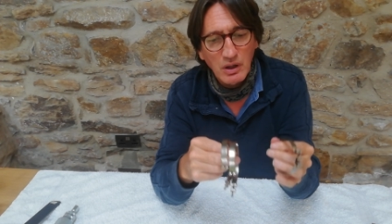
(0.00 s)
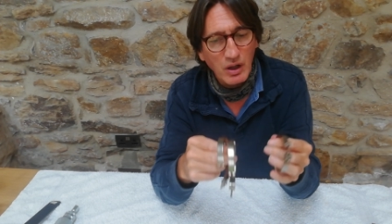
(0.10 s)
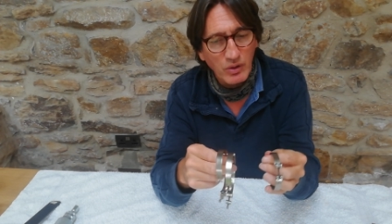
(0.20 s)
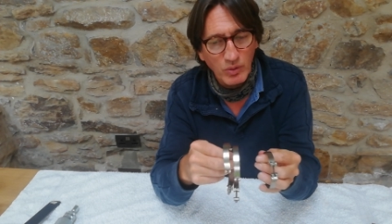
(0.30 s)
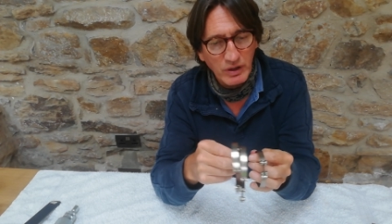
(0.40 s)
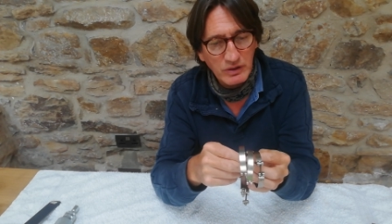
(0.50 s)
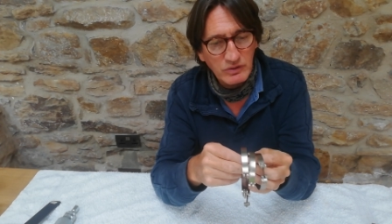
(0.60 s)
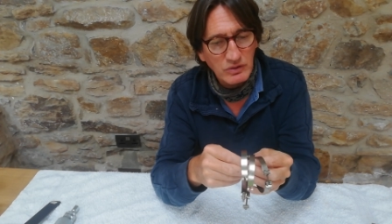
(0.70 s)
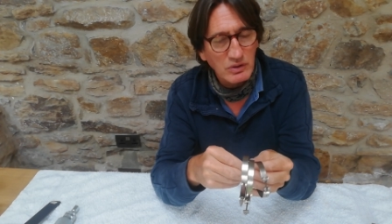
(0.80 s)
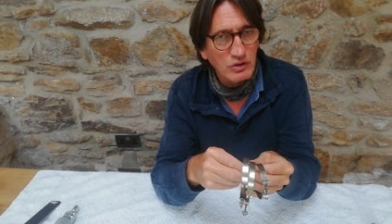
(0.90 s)

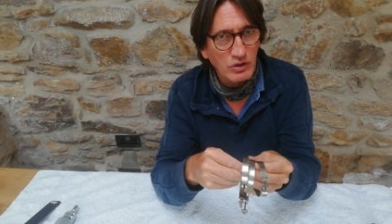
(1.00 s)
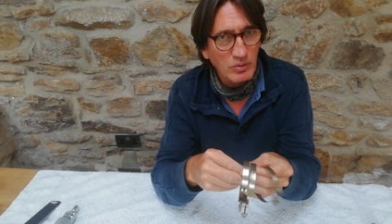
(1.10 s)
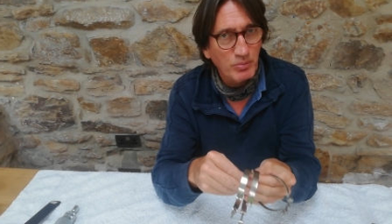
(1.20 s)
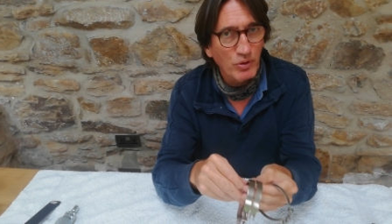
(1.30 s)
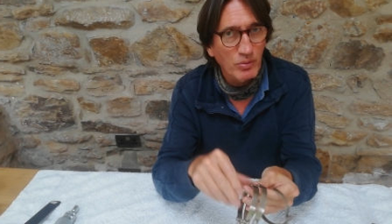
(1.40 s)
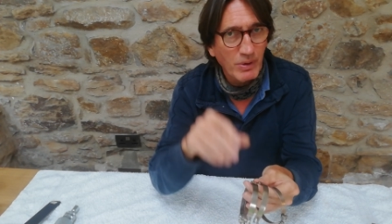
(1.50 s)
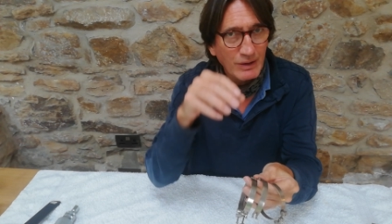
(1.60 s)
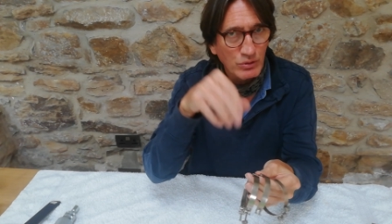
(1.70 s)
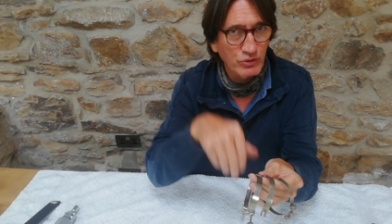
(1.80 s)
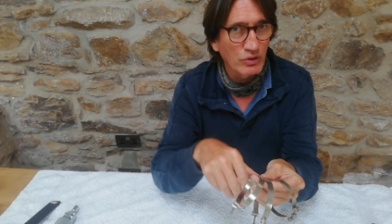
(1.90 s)
Otherwise, you can put the
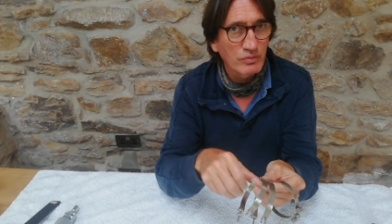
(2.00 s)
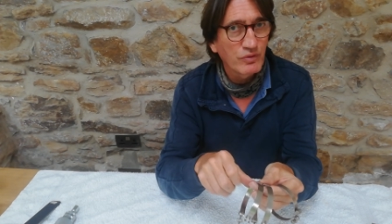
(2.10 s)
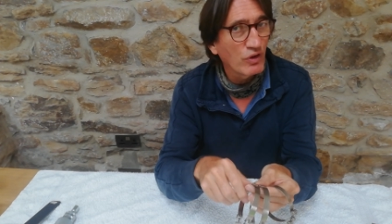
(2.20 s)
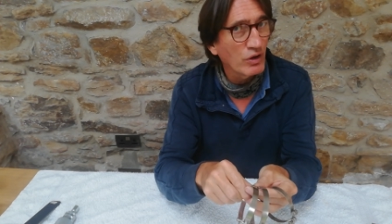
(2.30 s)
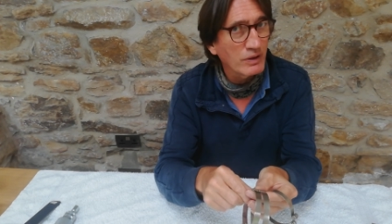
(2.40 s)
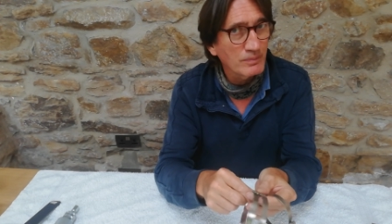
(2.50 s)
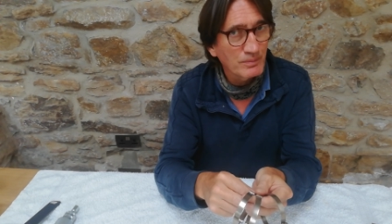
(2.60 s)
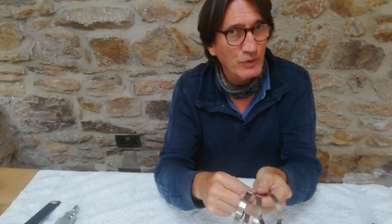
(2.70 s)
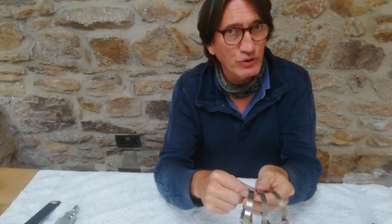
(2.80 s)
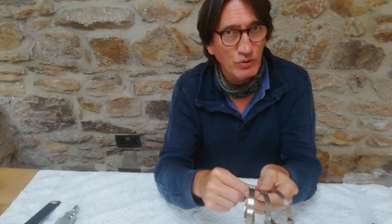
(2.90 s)
barrels on fine,
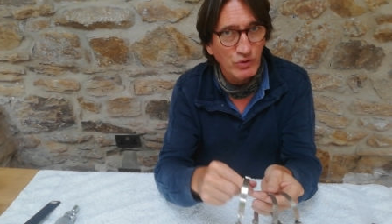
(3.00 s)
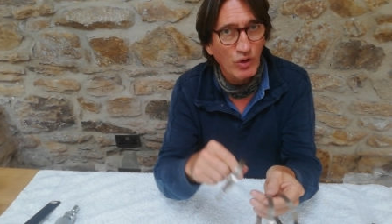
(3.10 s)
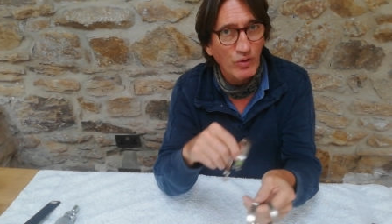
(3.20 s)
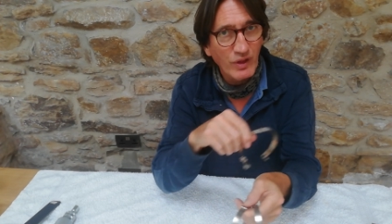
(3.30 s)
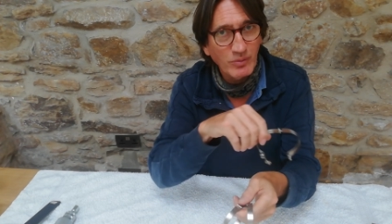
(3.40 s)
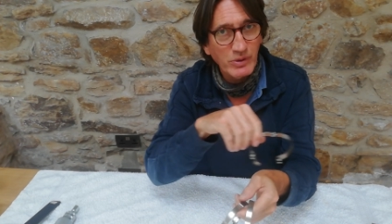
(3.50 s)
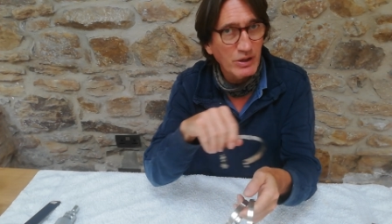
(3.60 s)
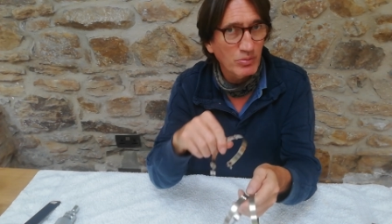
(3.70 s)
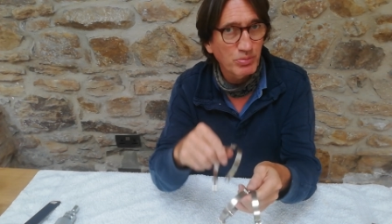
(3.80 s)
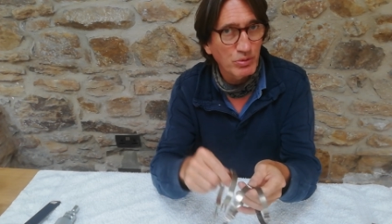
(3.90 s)
but you'll not then be
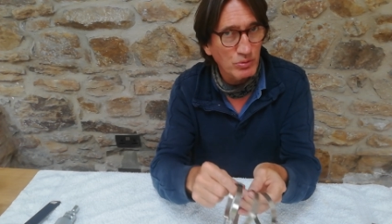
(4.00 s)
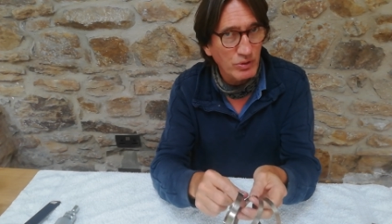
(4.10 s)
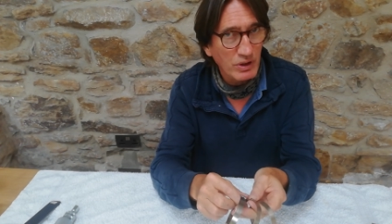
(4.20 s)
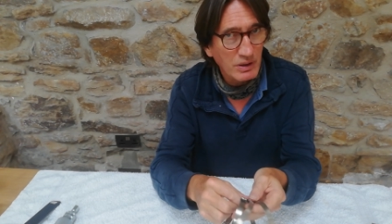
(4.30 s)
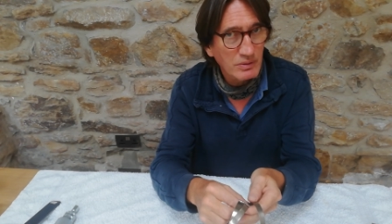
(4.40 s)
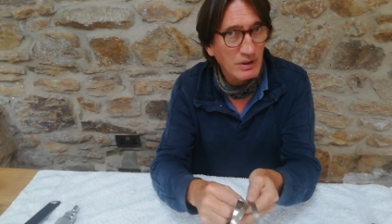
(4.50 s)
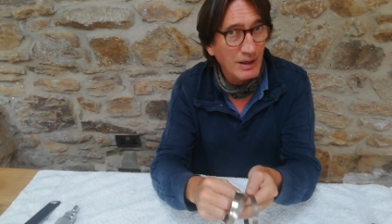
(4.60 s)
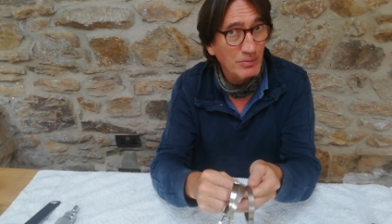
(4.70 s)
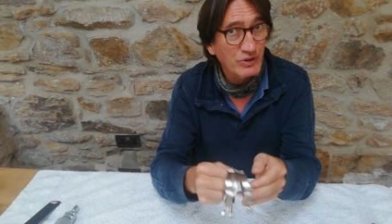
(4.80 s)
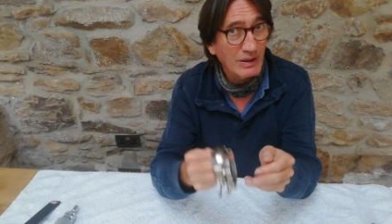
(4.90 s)
able to pull the
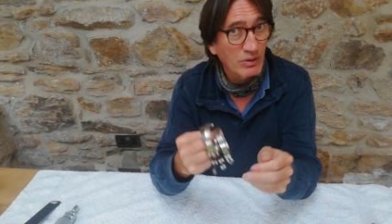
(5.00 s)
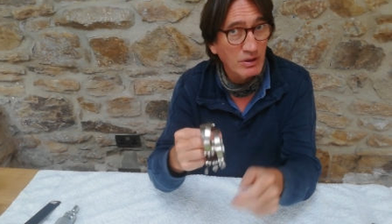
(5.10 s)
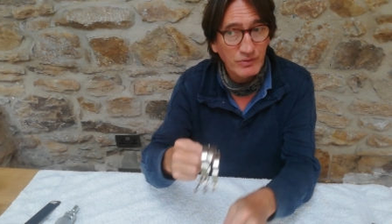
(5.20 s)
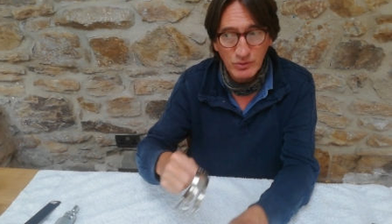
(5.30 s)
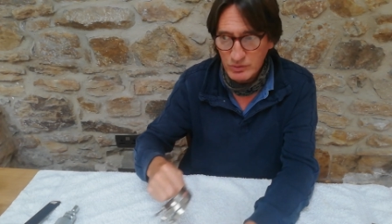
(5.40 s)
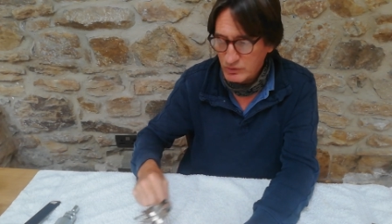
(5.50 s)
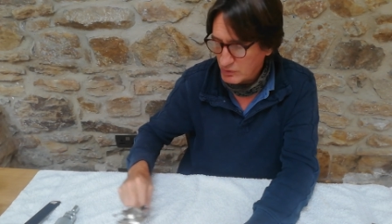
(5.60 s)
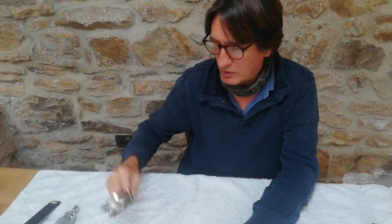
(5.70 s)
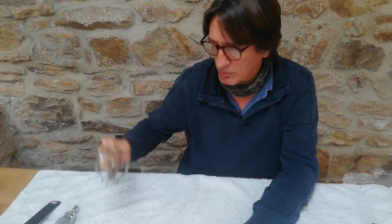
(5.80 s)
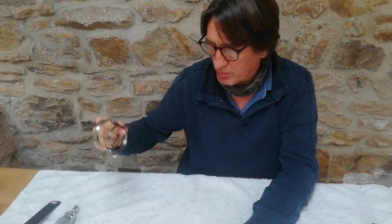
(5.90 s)
clamps out afterwards,
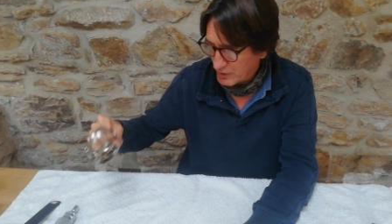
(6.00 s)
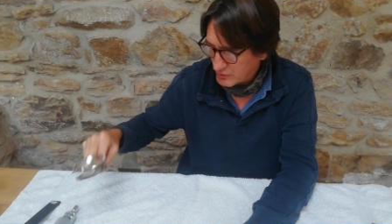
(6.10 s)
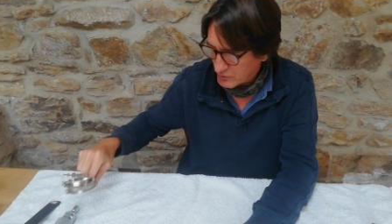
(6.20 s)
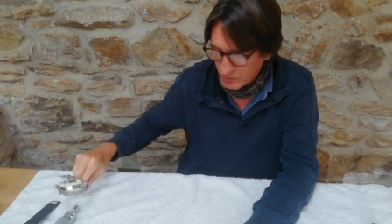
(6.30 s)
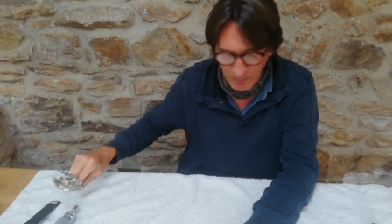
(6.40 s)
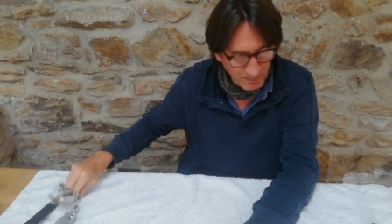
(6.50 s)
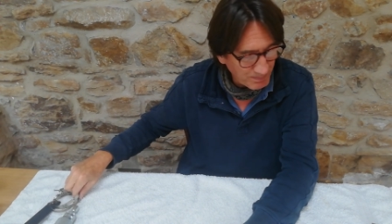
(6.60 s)
the compressors.